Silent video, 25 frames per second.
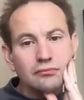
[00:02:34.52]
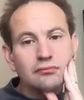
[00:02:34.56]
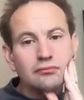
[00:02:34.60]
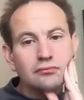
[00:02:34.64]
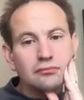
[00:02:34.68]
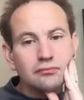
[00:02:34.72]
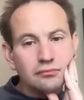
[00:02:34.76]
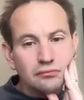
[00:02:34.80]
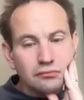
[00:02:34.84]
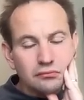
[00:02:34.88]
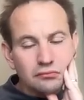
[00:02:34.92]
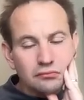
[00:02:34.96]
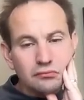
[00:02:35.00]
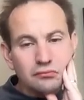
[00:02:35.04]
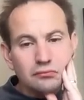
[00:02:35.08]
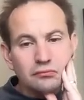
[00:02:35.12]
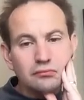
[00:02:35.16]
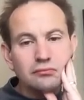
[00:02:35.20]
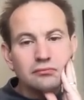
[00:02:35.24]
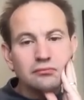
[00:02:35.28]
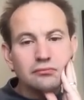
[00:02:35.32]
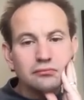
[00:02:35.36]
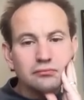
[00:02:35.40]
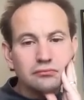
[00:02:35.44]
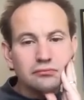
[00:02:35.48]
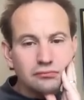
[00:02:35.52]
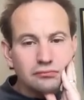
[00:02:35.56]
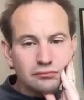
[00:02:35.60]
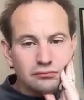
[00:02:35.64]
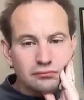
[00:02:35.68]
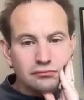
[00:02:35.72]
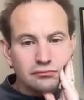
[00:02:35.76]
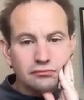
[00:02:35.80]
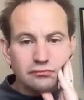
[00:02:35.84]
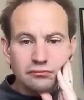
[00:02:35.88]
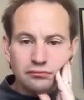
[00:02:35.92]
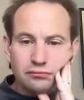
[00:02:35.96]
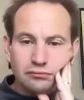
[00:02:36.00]

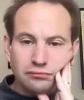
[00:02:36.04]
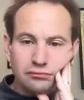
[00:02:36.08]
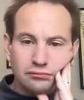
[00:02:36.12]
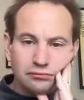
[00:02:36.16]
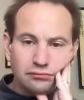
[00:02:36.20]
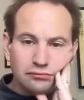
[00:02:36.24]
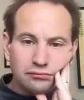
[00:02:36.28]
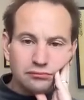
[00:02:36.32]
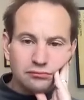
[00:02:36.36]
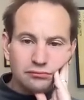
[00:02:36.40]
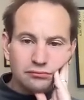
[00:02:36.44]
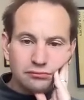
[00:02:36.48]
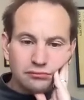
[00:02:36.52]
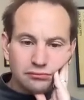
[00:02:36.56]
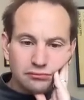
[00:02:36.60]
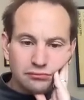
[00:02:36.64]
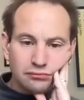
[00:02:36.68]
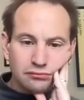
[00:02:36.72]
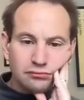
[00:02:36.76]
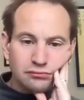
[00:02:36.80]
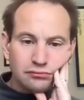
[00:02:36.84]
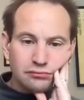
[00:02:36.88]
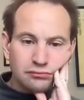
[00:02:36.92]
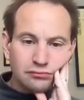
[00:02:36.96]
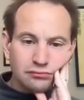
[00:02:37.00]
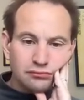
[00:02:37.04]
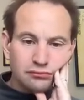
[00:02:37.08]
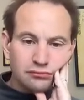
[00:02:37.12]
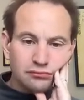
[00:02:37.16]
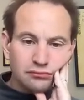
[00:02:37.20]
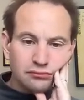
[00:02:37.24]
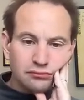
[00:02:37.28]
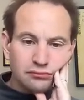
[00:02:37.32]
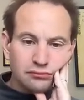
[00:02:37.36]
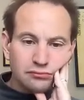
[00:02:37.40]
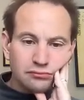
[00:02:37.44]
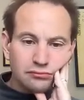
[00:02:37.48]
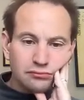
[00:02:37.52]

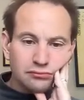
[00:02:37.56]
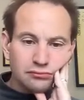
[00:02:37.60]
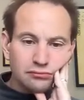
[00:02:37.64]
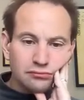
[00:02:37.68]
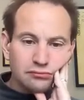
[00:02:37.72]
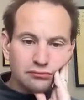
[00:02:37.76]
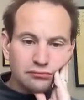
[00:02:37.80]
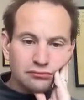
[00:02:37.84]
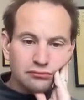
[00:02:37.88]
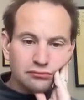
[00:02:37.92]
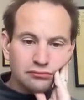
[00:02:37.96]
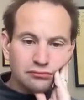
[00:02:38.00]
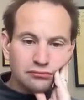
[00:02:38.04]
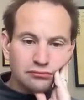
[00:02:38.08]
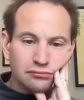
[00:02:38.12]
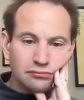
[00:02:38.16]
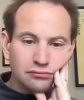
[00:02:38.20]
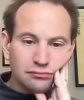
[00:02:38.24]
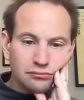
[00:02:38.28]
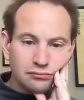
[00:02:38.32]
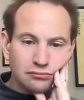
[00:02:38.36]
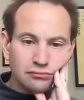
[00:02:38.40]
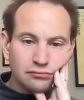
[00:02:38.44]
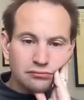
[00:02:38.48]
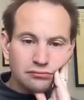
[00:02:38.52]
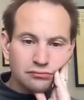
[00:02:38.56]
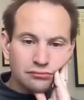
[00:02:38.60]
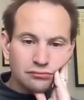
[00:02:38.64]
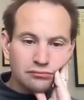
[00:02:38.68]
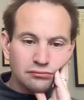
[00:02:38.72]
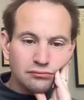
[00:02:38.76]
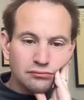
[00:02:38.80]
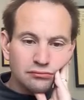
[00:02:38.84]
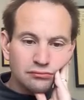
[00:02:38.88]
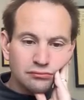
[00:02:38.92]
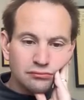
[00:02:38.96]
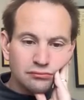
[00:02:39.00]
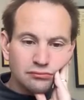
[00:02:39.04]

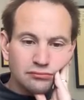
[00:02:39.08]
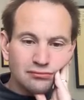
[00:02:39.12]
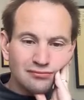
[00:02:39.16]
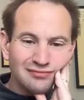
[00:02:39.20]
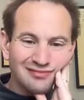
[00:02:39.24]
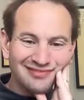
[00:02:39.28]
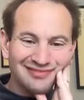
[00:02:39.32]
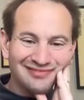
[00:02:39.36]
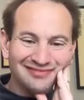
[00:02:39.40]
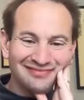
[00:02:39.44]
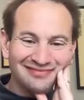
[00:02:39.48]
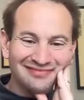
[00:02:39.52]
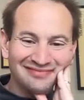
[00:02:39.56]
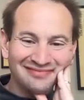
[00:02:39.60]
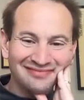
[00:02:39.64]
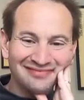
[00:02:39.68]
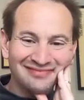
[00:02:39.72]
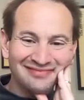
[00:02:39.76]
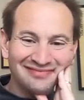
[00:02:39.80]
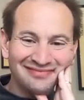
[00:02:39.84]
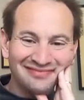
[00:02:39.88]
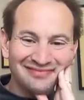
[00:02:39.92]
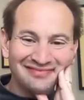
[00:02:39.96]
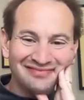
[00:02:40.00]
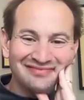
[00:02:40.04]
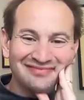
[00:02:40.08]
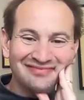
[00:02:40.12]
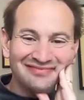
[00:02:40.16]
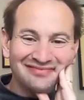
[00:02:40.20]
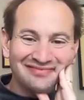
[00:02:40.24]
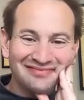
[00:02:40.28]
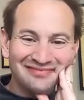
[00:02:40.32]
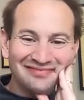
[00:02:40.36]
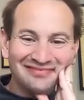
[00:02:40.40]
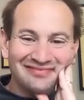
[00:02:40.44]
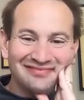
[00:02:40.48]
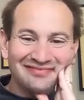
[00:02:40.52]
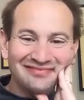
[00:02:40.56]

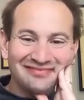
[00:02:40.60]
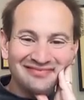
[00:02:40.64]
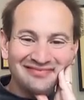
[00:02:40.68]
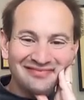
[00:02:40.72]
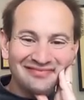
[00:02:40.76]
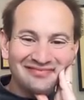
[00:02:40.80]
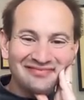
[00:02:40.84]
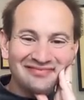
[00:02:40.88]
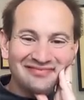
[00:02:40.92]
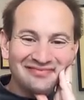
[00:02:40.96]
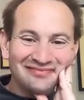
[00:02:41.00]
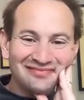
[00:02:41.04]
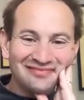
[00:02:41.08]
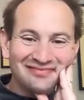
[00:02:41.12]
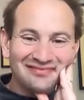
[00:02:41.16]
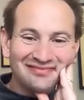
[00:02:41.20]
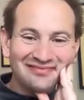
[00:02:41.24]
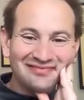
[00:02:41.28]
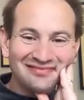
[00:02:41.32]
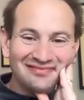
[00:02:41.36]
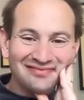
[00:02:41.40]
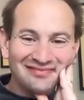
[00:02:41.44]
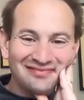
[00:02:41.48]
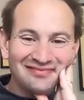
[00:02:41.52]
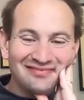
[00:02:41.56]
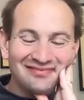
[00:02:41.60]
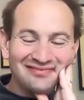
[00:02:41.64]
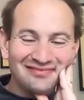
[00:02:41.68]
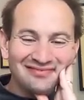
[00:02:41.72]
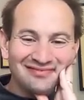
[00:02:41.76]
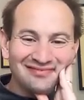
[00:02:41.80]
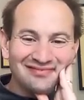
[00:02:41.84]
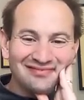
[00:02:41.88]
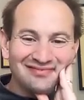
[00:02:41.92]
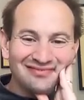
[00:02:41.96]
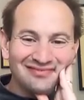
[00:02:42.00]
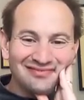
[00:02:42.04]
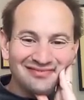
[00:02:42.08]

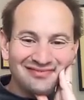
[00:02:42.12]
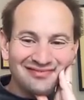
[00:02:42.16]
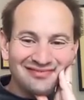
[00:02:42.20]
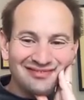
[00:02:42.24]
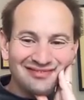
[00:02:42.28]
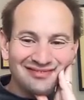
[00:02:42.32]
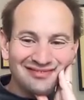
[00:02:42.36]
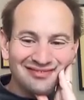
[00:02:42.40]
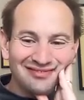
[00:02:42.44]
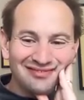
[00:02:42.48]
[no speech]